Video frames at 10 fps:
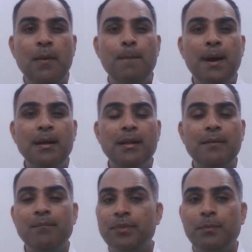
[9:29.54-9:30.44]

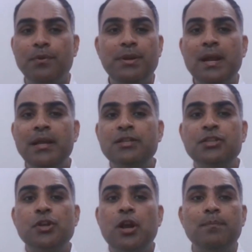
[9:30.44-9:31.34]
But drug
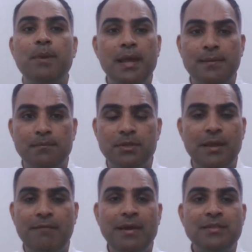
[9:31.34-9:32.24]
is not blamed.
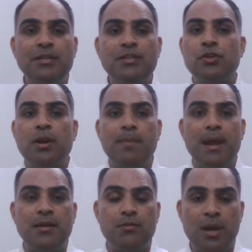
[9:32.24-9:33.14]
Avastin is not a
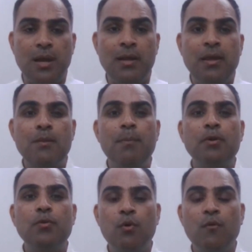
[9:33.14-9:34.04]
bad drug,
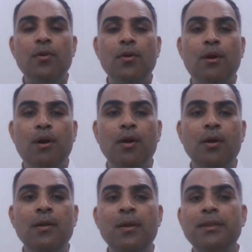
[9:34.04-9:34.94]
but
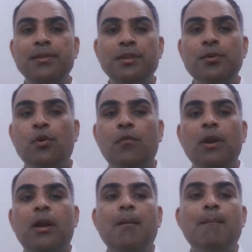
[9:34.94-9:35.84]
overall, you know,
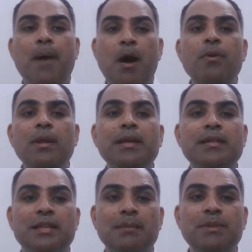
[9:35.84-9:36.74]
overall compounding
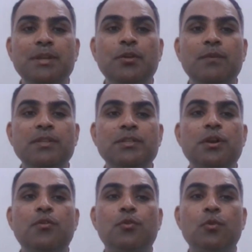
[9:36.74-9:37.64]
is something, you know, which is
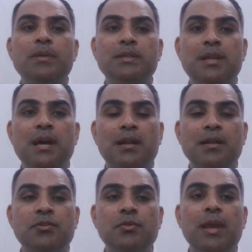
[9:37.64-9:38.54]
not robust in our
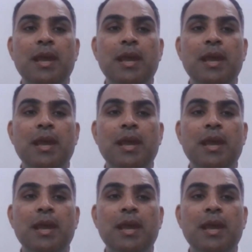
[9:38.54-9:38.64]
country.